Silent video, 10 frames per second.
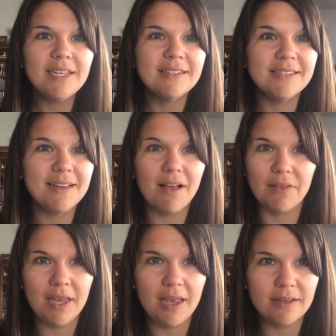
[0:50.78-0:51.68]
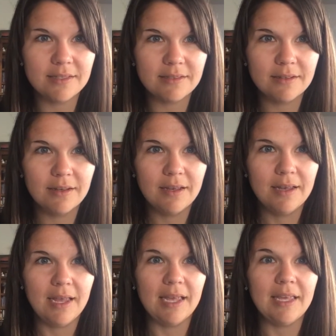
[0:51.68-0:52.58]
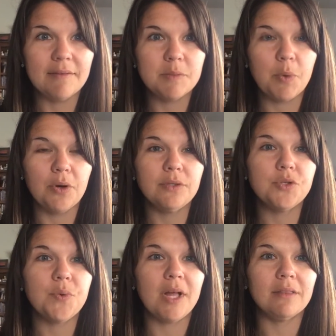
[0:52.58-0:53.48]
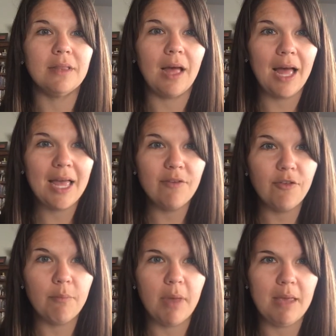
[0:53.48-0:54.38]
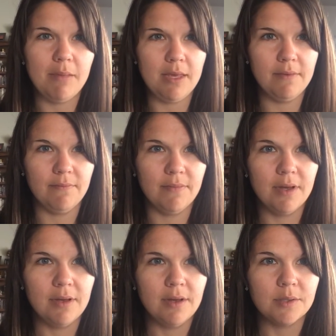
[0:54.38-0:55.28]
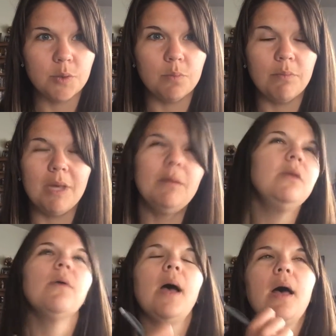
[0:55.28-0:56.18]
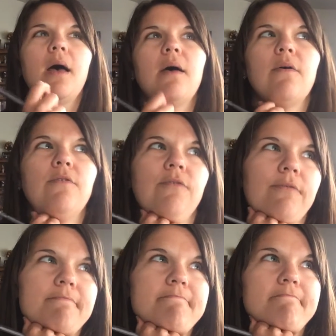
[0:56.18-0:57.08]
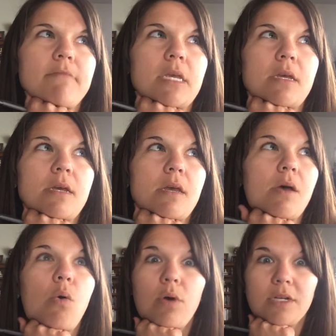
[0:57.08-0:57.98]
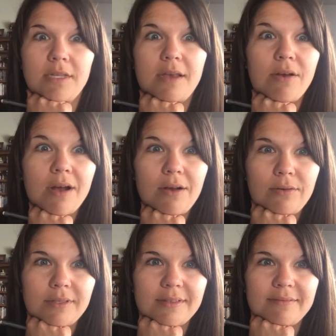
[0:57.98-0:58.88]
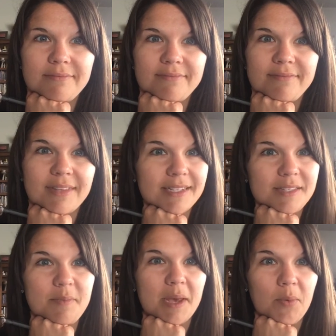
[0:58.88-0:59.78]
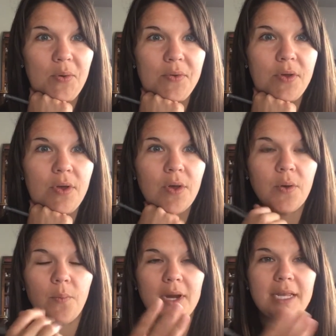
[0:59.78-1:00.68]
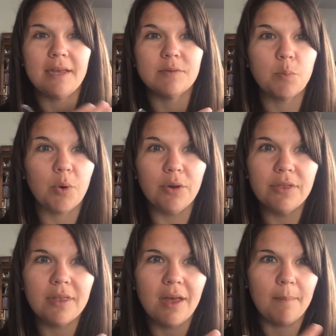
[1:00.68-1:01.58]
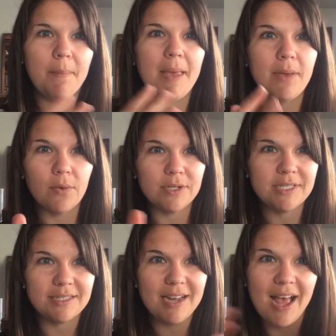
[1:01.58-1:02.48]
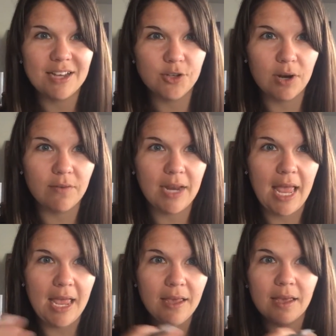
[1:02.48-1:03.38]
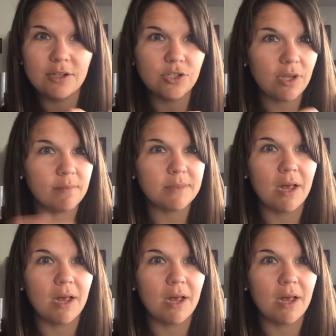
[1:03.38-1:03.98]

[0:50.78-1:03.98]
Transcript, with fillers: does not lay eggs. It gives birth to a live baby. So maybe you have a horse at your house that's a mammal. When it gives birth, a baby horse doesn't hatch out of an egg, it just comes